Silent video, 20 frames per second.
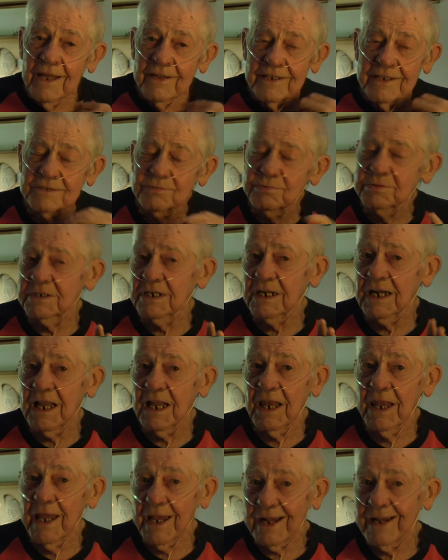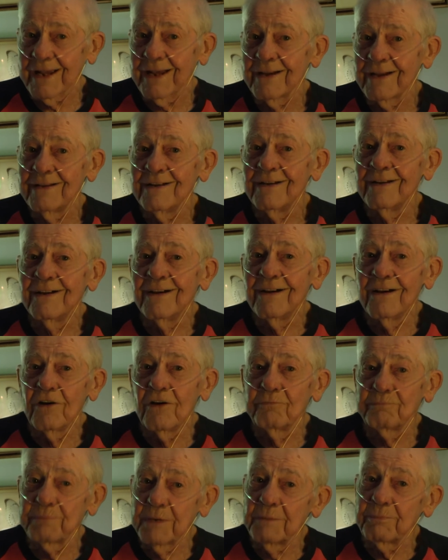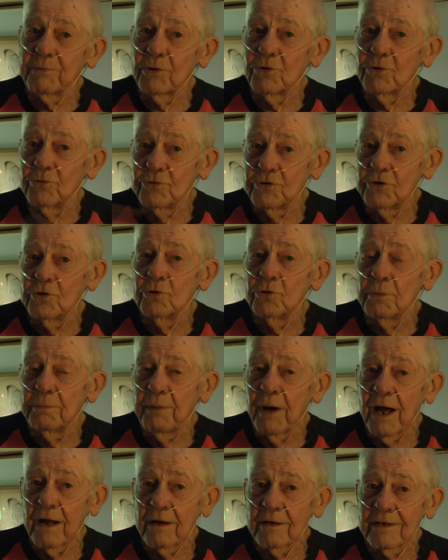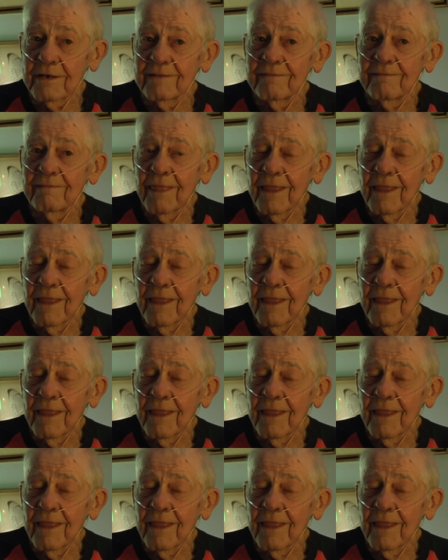This was a clique of people who knew about it.